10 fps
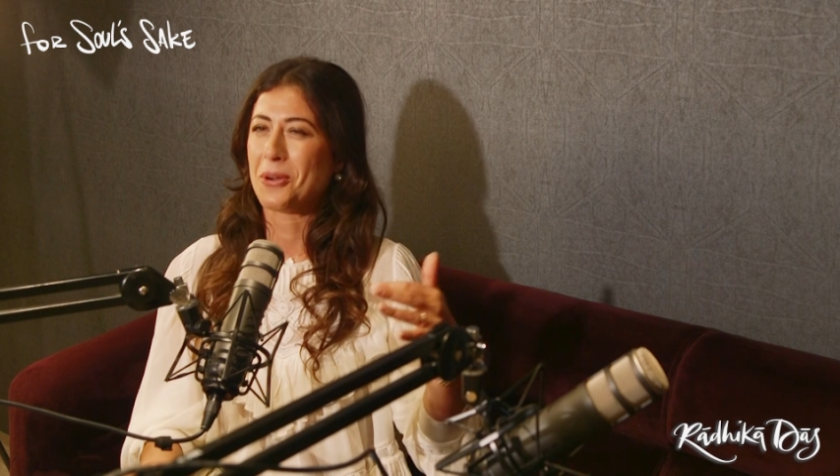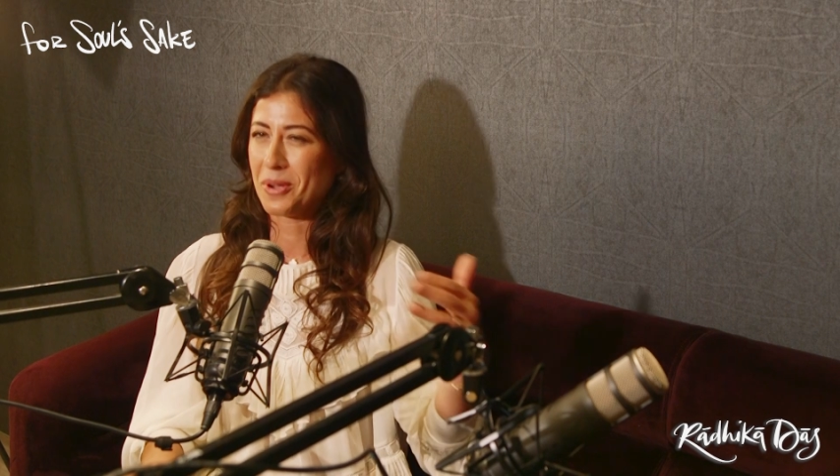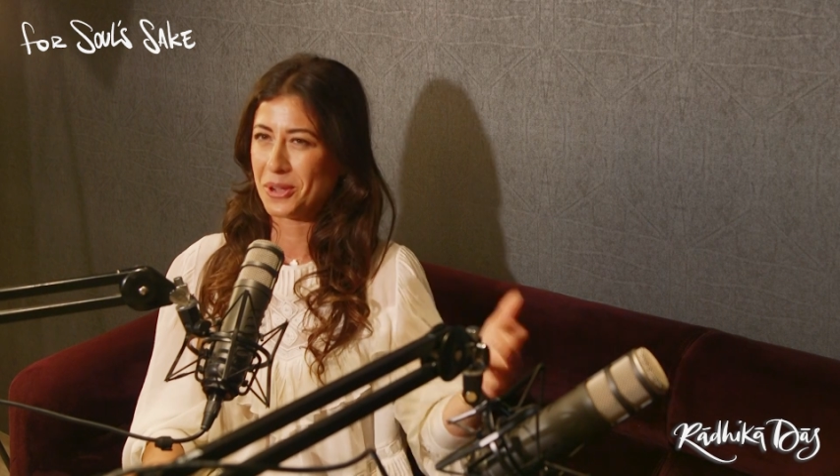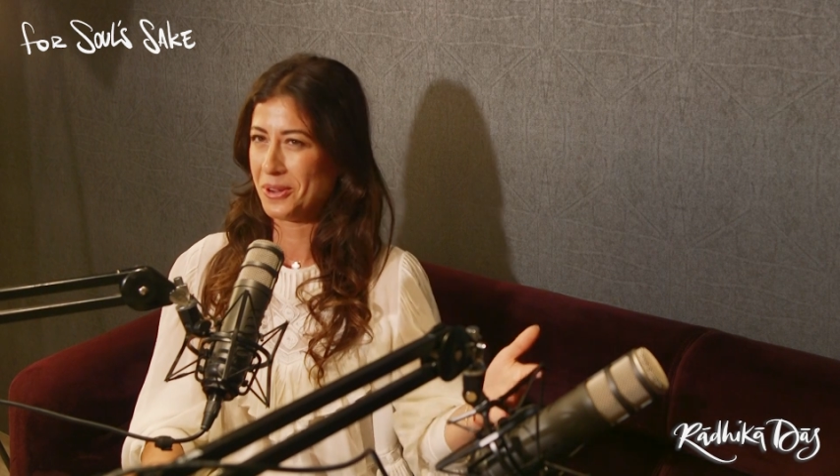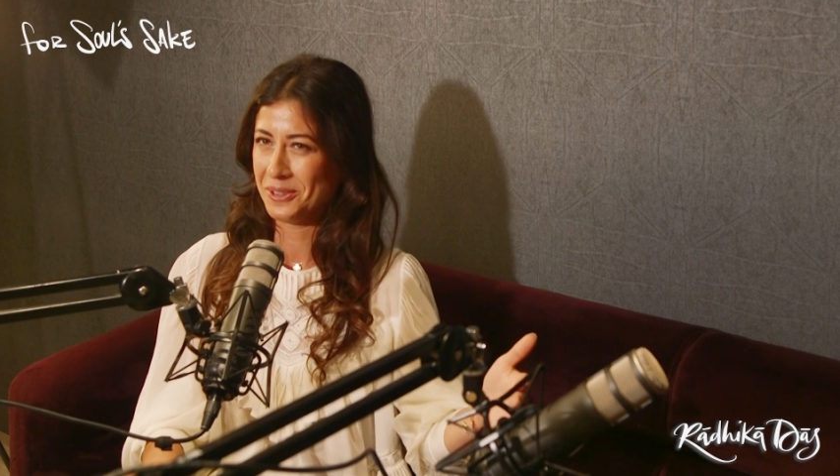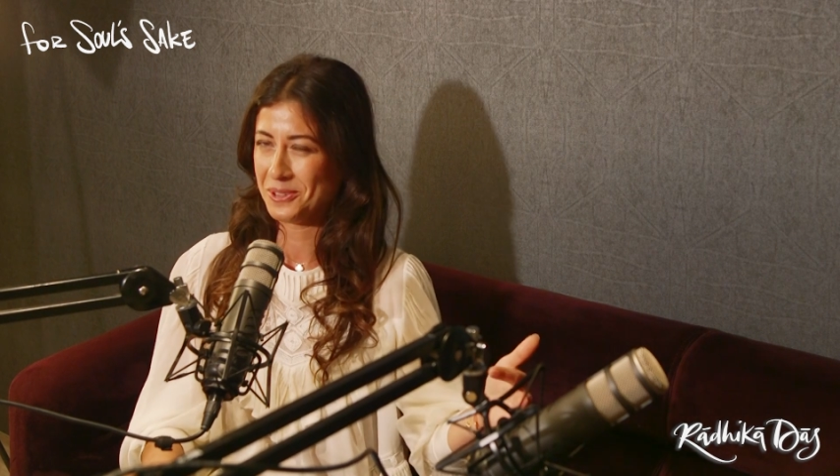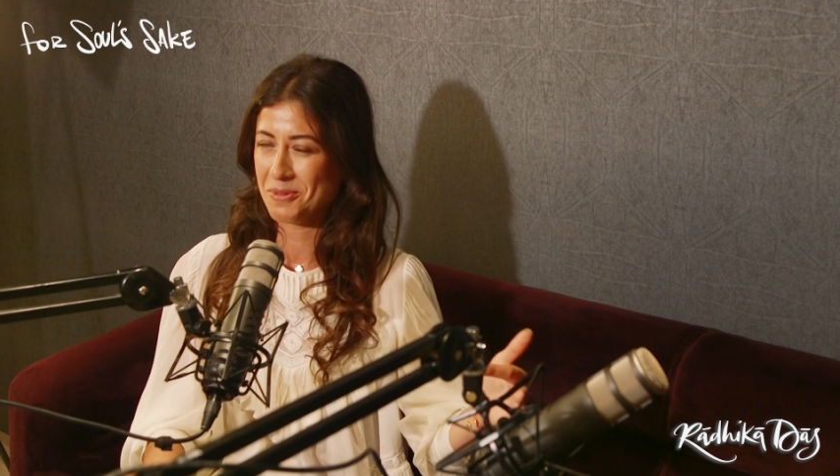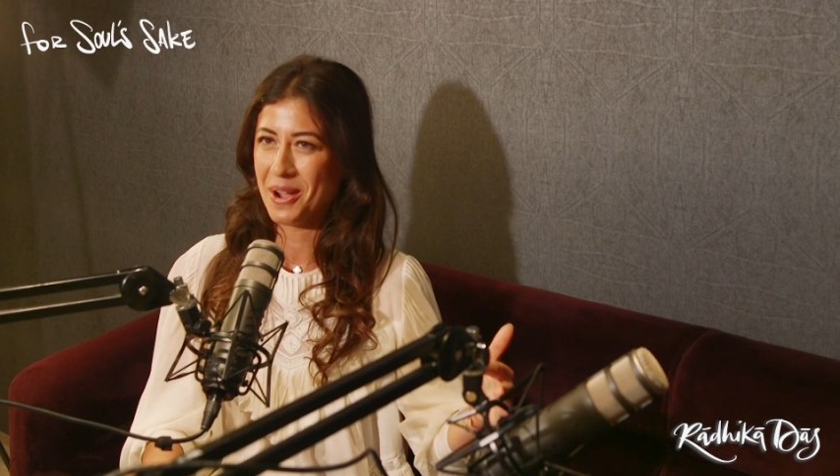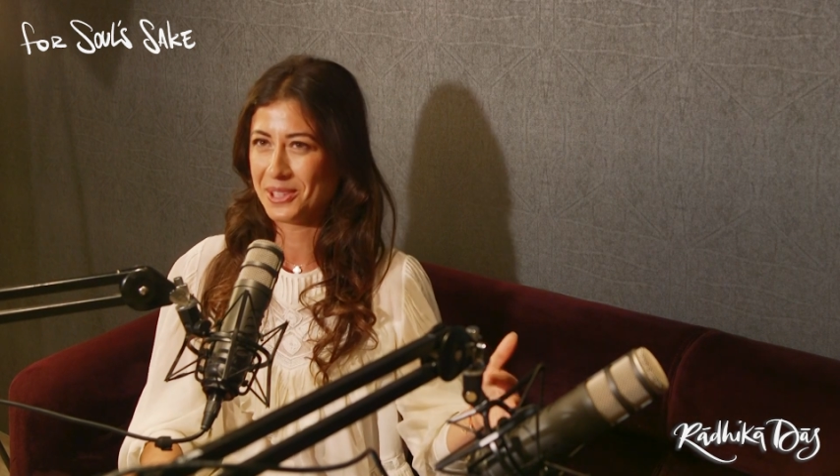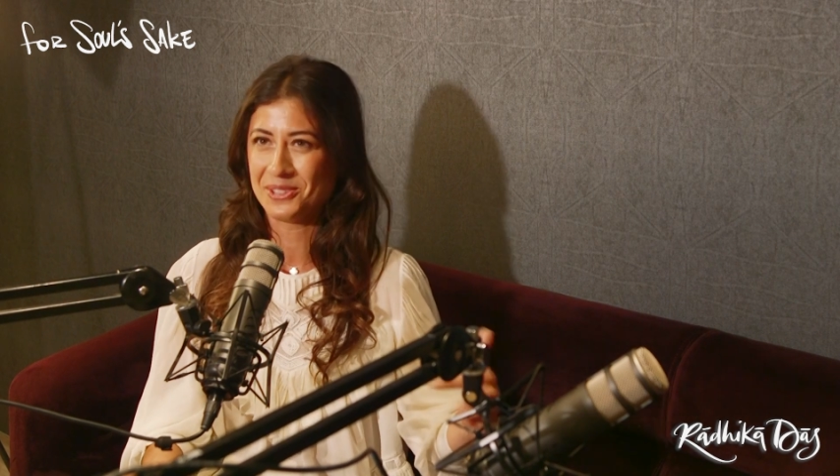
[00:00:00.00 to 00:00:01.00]
So we couldn't
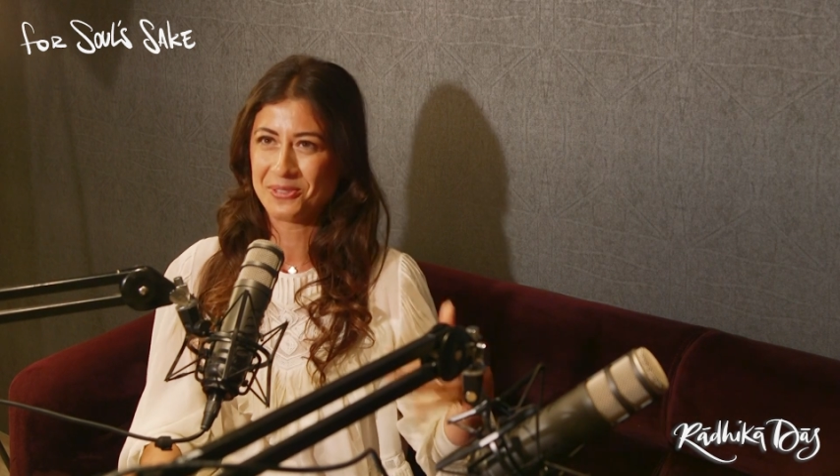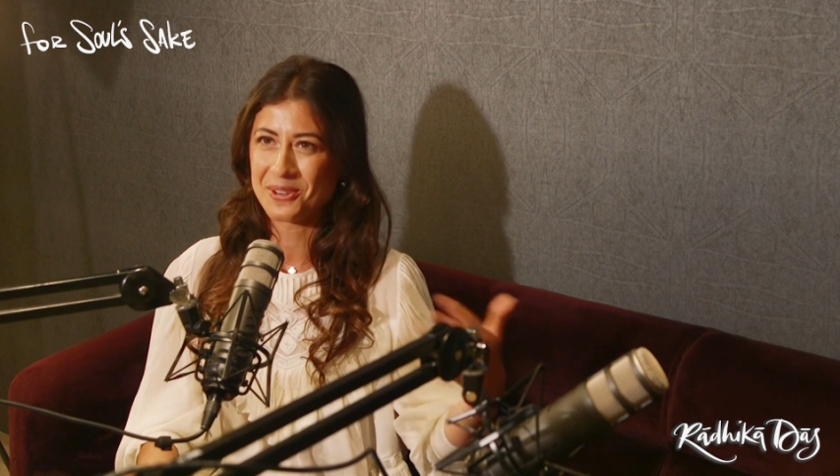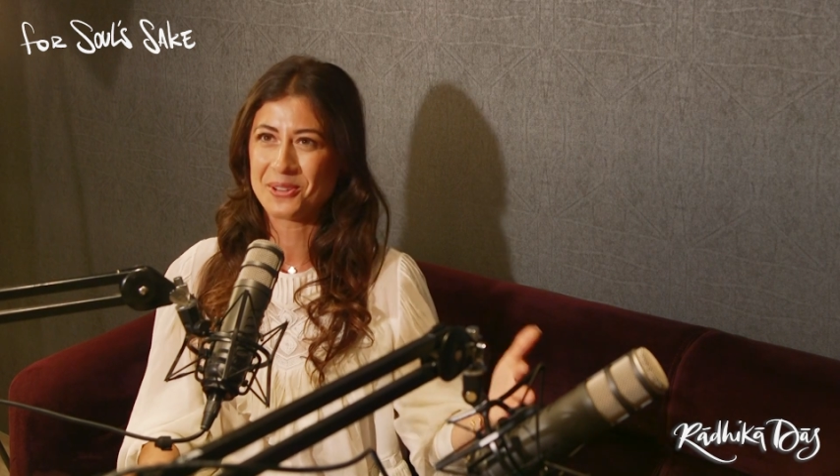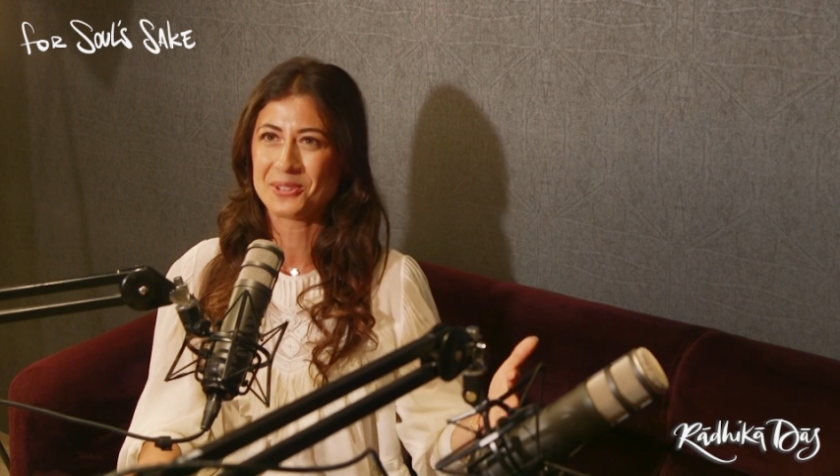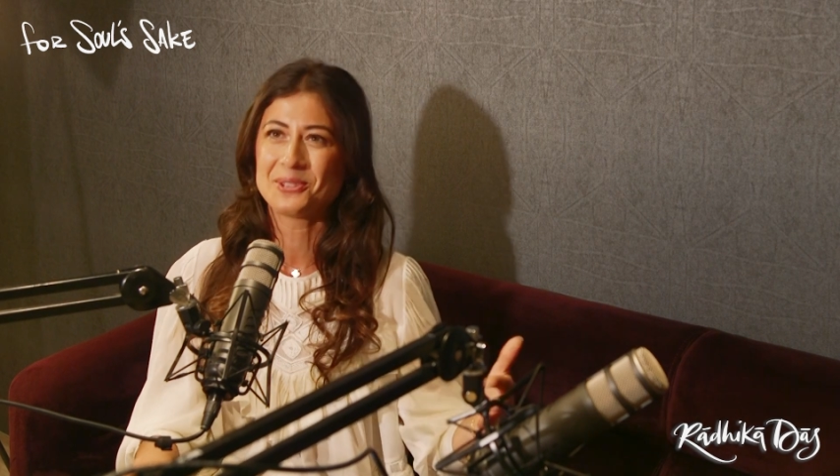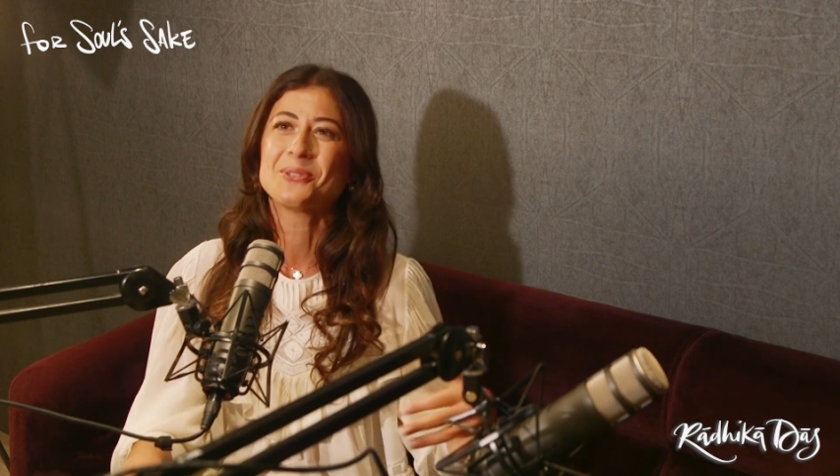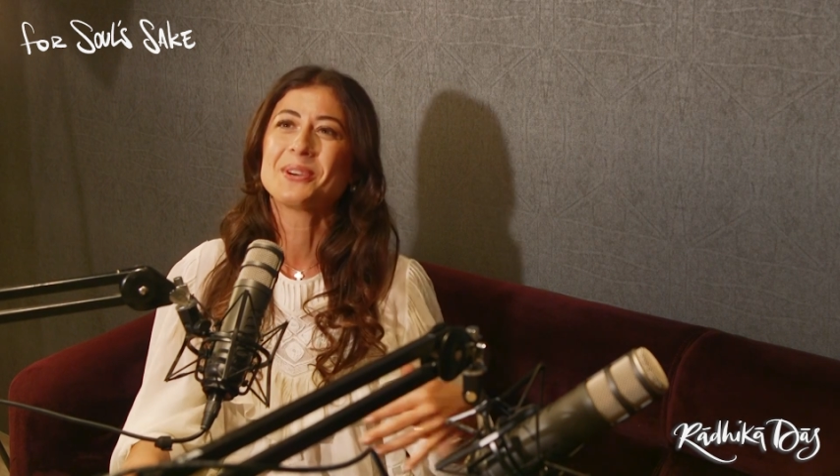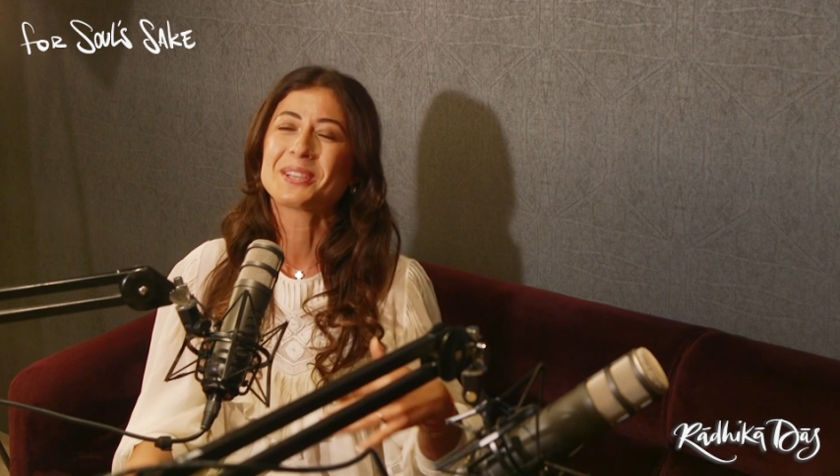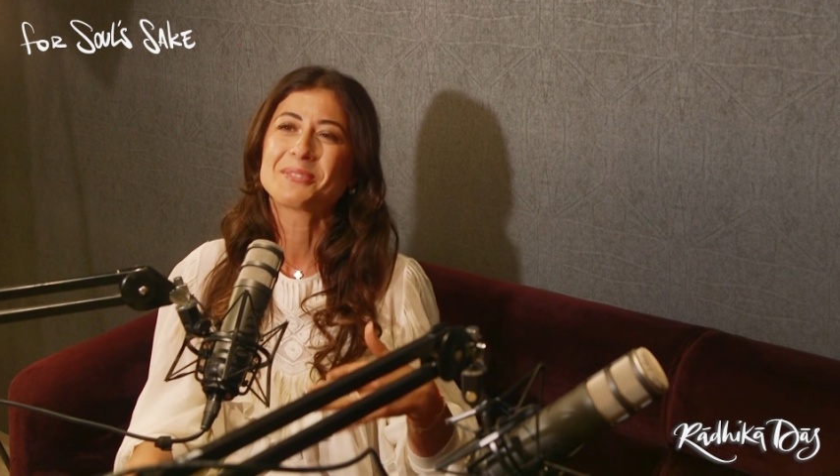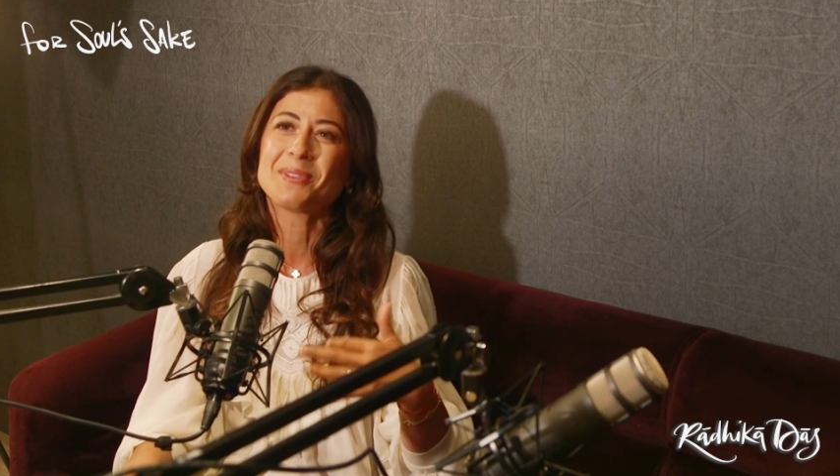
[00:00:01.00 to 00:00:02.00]
do much for those 2 weeks.